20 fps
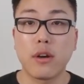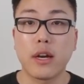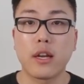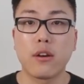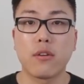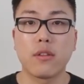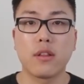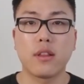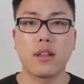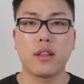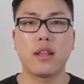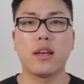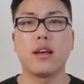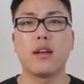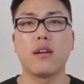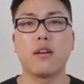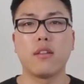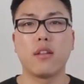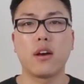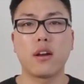I know
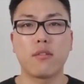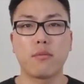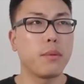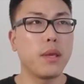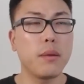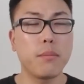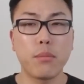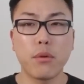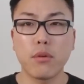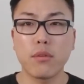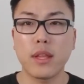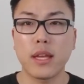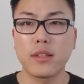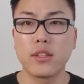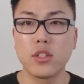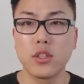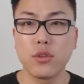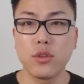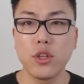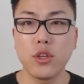that a lot of people
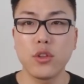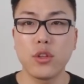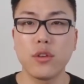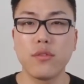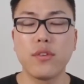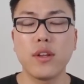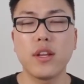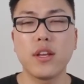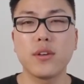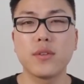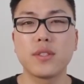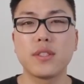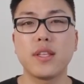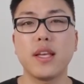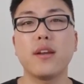that do YouTube videos,